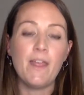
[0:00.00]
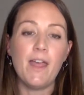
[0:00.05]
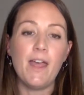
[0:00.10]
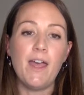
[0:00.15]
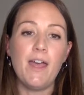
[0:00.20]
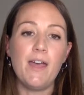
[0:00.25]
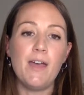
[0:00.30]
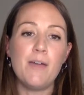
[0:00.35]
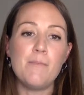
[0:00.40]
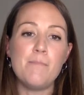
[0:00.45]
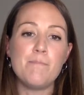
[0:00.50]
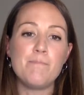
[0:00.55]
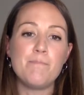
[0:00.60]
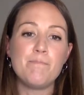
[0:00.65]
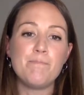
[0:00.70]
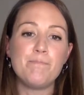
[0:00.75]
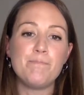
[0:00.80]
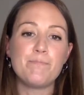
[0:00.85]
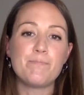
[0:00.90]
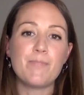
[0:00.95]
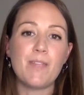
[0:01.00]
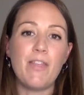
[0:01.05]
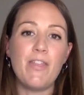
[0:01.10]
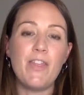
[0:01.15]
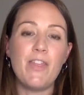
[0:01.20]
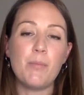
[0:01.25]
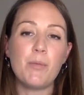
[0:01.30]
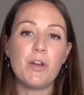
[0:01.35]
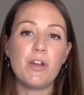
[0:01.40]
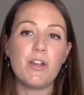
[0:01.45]
um, and then
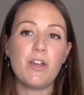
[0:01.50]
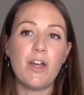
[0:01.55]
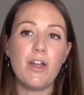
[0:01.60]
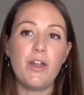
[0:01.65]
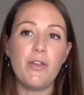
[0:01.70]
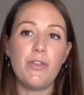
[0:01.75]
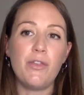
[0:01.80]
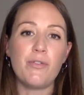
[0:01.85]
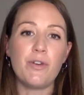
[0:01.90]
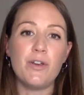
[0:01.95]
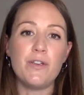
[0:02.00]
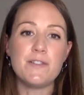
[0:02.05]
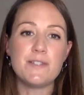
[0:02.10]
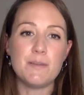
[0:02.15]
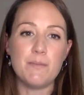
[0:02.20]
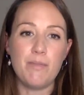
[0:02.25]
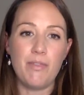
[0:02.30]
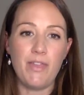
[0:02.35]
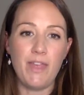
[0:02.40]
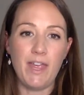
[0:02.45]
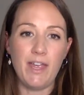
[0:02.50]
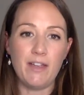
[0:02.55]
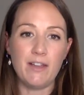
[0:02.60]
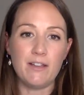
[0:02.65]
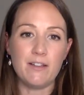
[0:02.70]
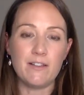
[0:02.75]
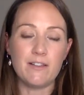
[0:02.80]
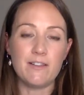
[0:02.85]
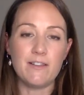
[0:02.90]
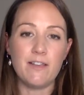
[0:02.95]
i'm going to go through some
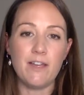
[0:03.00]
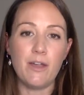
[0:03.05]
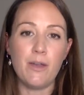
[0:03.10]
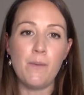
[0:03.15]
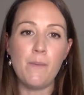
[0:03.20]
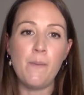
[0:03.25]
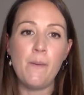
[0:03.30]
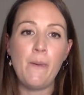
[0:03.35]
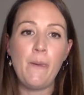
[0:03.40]
things so